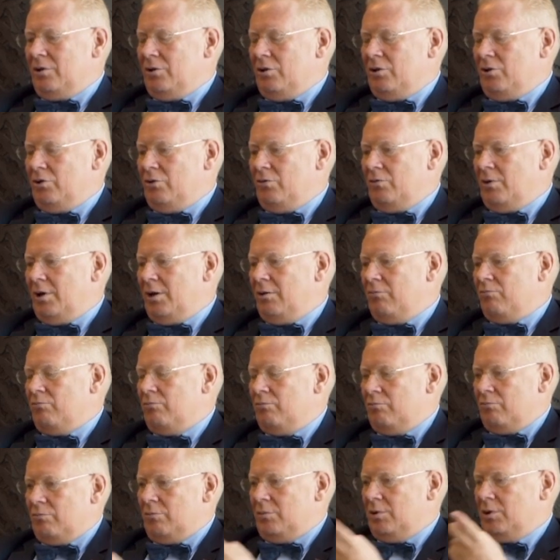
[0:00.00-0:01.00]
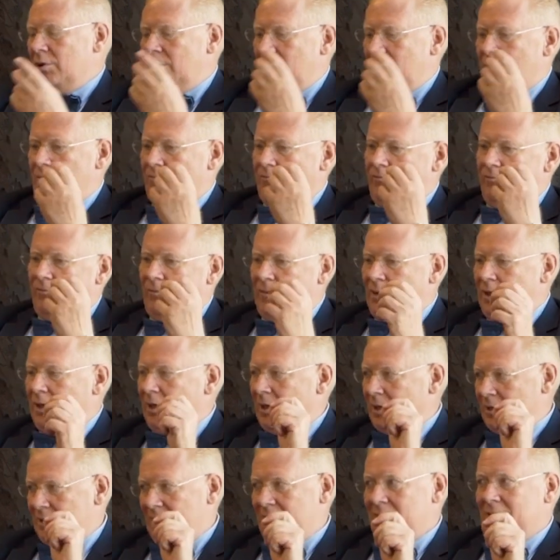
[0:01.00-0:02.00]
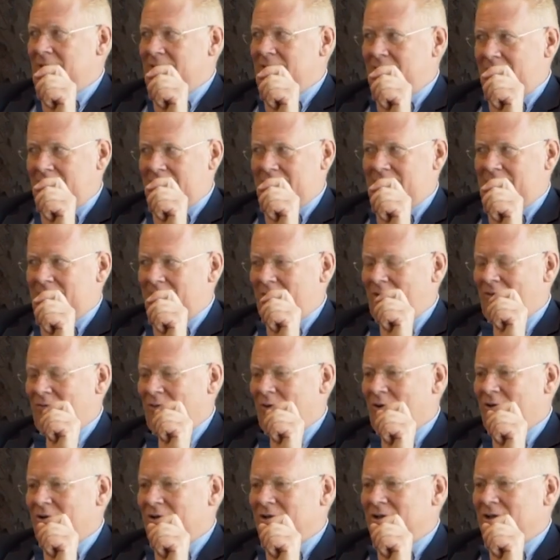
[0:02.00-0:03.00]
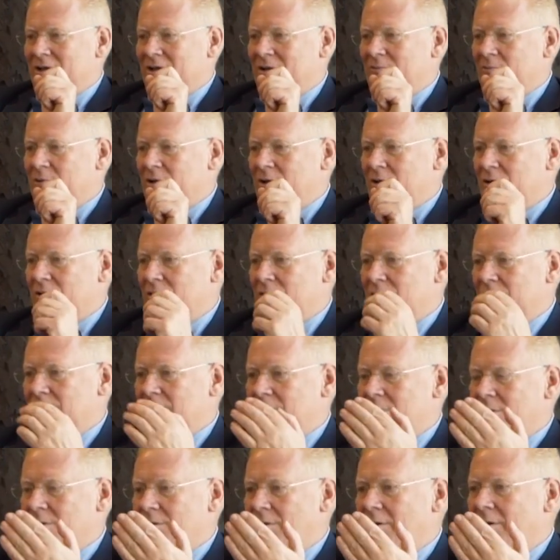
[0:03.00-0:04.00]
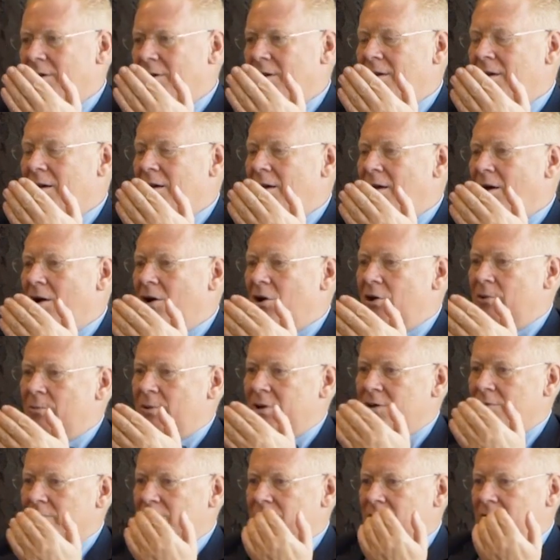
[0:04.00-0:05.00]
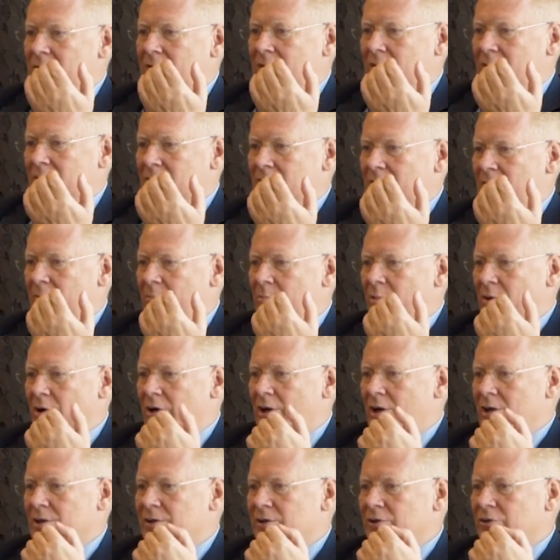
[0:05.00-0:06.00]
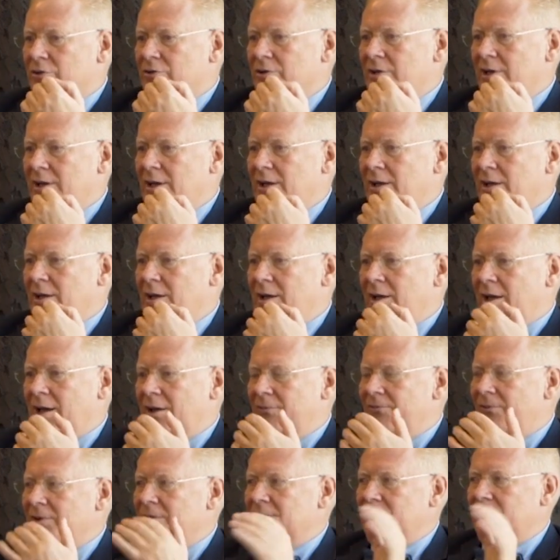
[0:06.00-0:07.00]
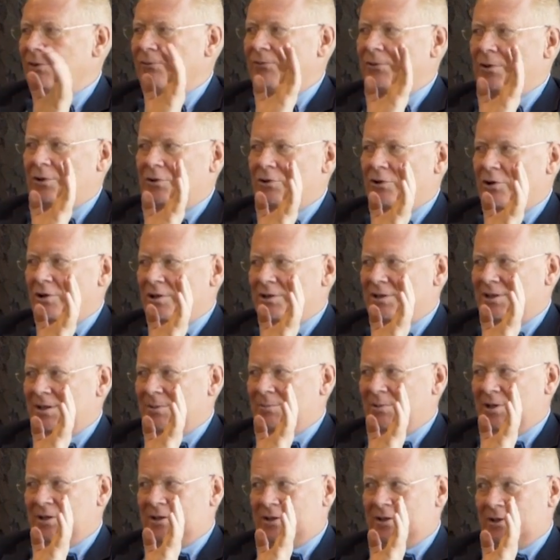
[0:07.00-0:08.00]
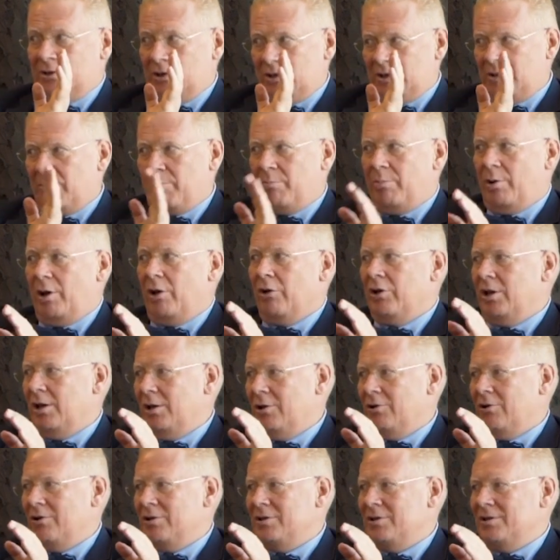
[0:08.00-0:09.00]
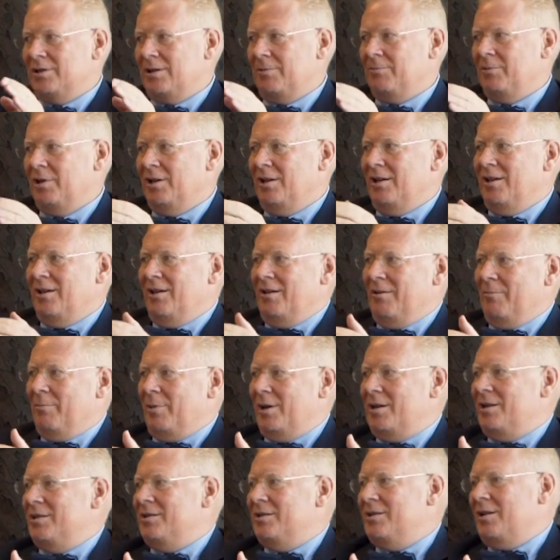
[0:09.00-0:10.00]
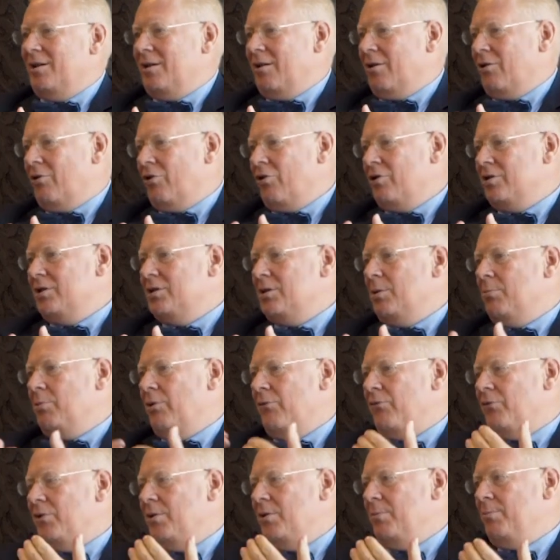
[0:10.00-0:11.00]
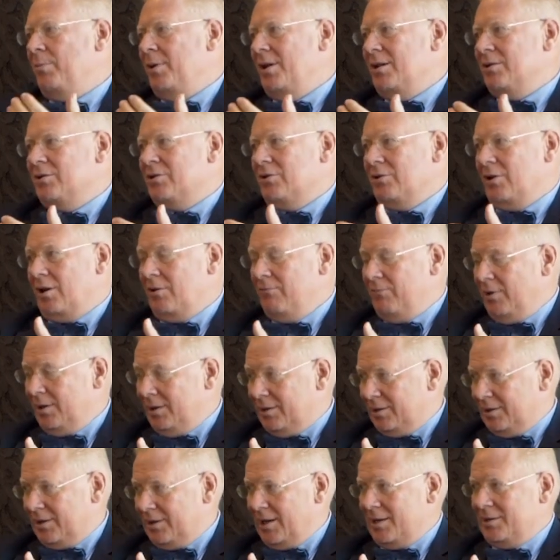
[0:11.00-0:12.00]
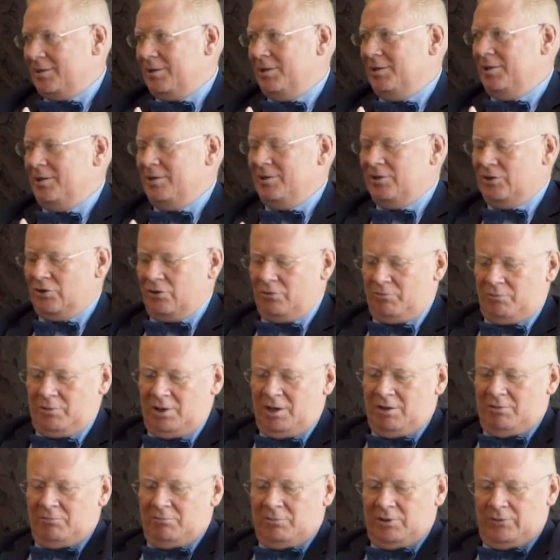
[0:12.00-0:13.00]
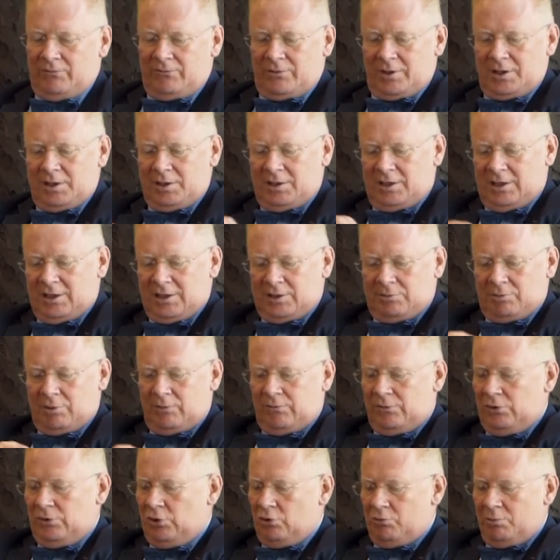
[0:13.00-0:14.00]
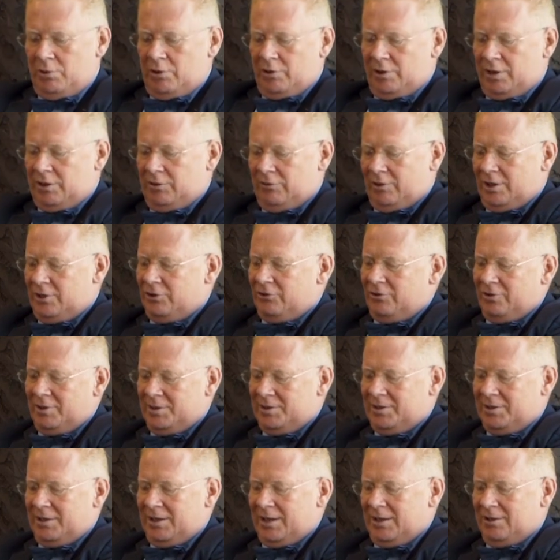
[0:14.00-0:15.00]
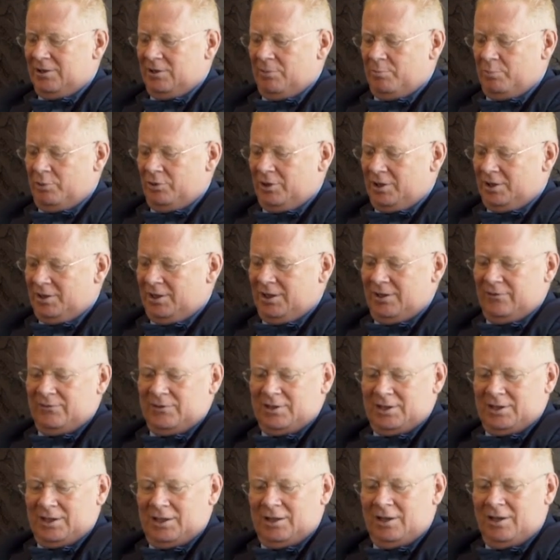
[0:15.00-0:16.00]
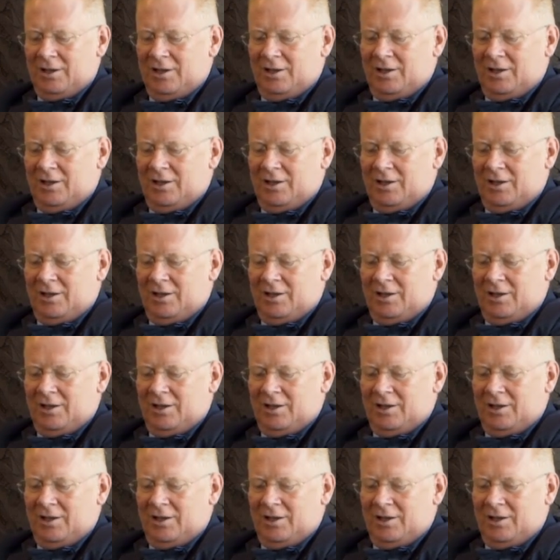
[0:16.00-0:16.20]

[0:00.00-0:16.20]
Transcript: You know, the answer is yes, of course. I mean, however, the products today have a different concept. It's not a blocking concept, but it's a concept of repair. So, and we tested this. So with volunteers, with UV radiation on the skin, you put a TFC,